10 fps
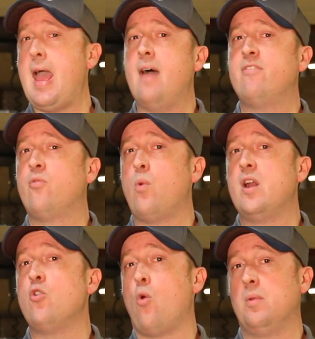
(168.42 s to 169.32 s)
half of what
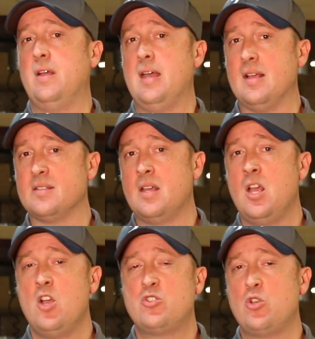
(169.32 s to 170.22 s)
it normally is.
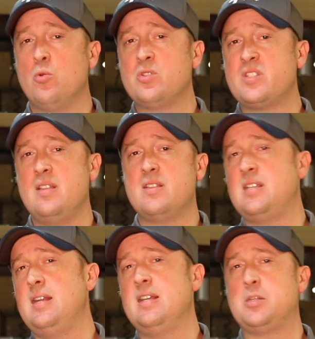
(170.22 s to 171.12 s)
So you'll see the
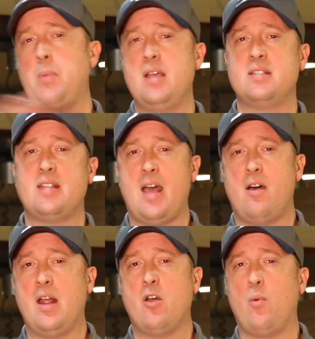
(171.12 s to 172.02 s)
seating spaced
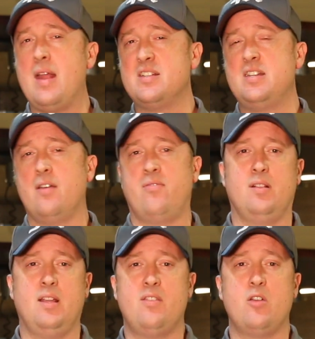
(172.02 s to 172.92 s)
out and arranged
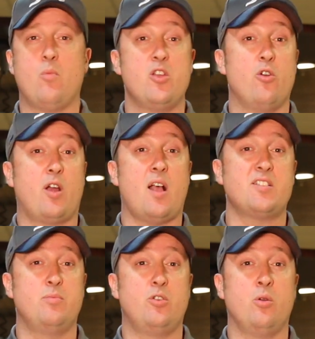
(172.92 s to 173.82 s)
differently than what you're
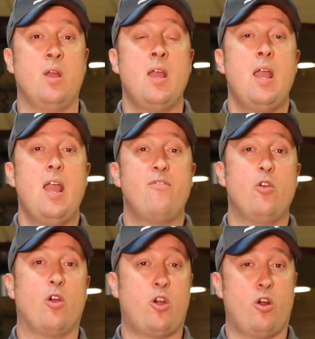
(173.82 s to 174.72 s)
accustomed to if
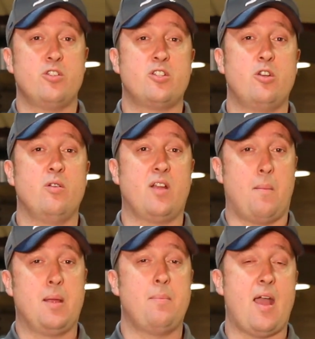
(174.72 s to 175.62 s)
you're a current student
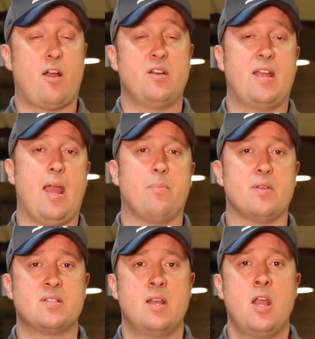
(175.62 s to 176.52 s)
coming back onto
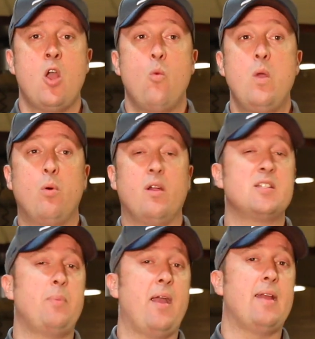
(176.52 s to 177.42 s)
campus. We will
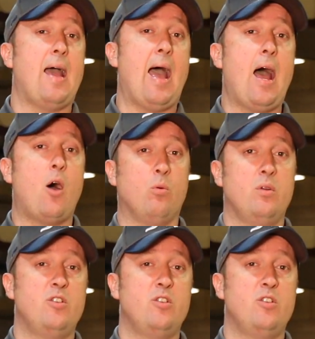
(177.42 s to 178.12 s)
expand out